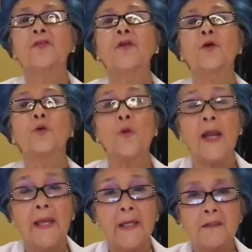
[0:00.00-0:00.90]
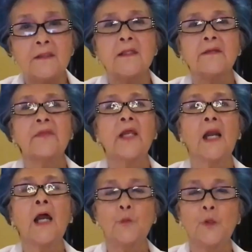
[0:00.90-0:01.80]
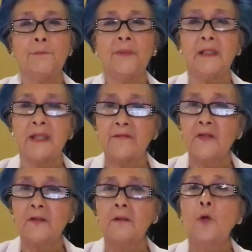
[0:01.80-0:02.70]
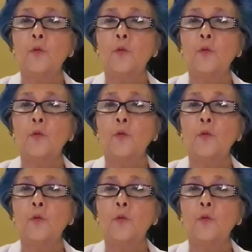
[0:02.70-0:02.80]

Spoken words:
the grades that I would be given